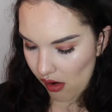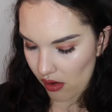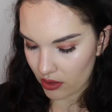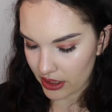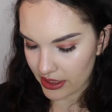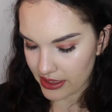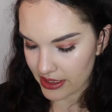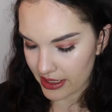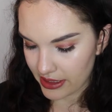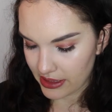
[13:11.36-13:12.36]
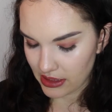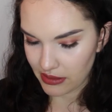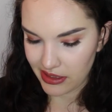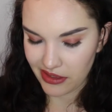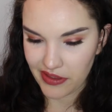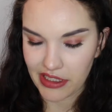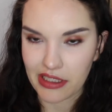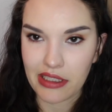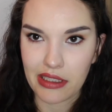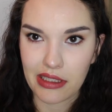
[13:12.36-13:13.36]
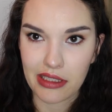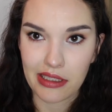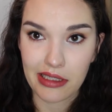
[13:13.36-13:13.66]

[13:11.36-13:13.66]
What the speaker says: on a second. I see if I can get this thing